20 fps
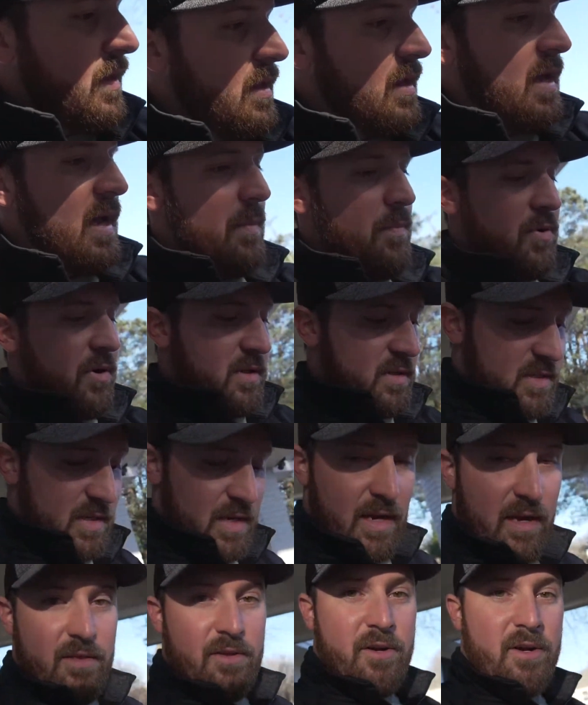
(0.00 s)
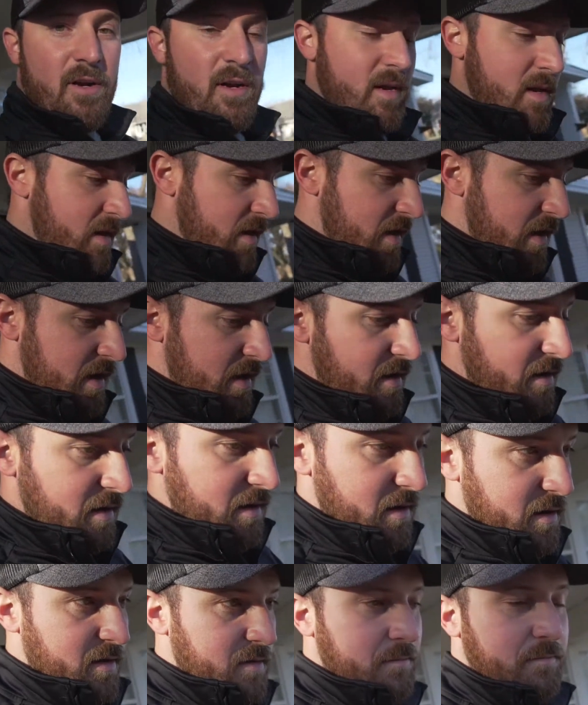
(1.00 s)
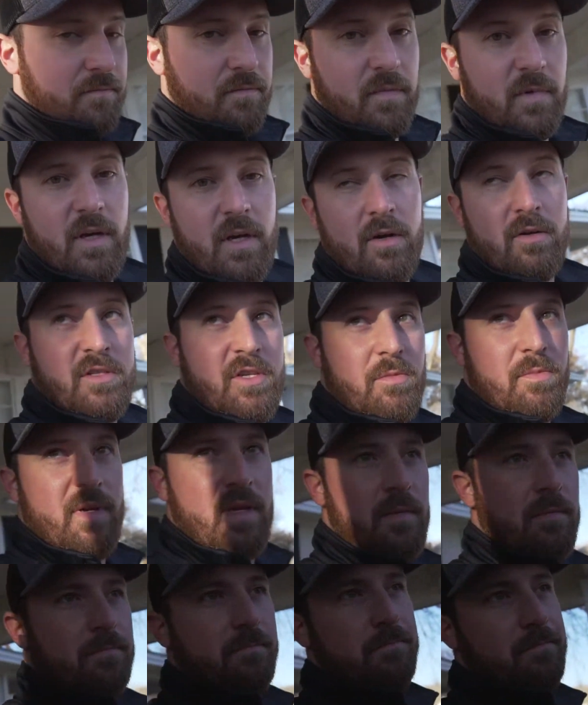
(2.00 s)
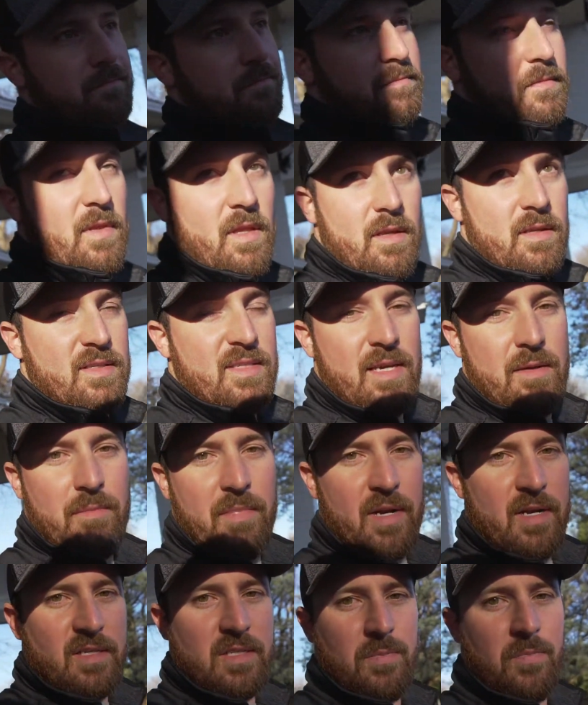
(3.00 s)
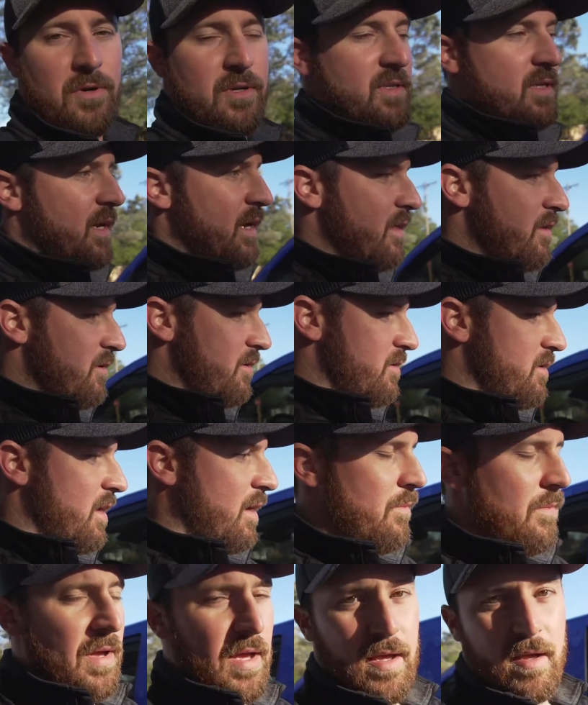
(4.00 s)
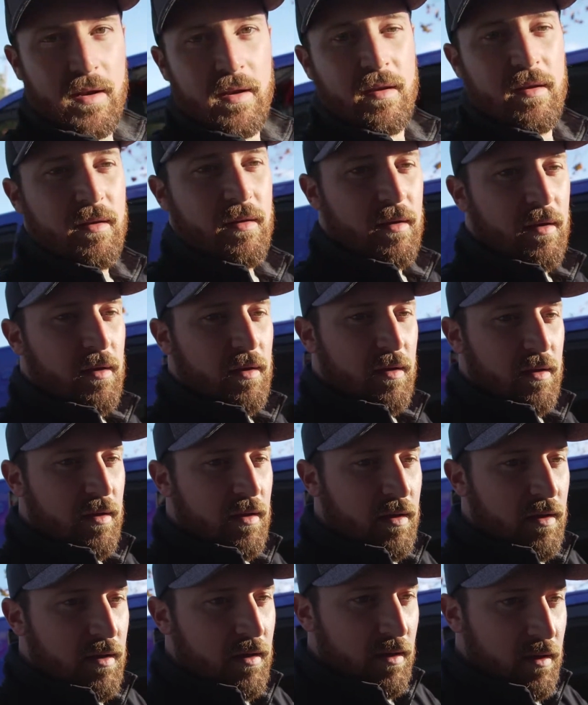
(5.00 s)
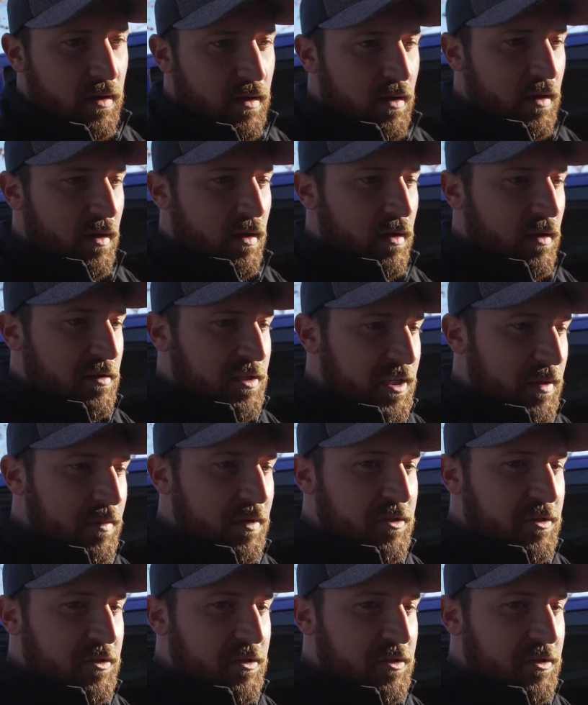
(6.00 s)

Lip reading: I put it together, and you know, it took me 10 minutes to put it together. Not bad. Shipped it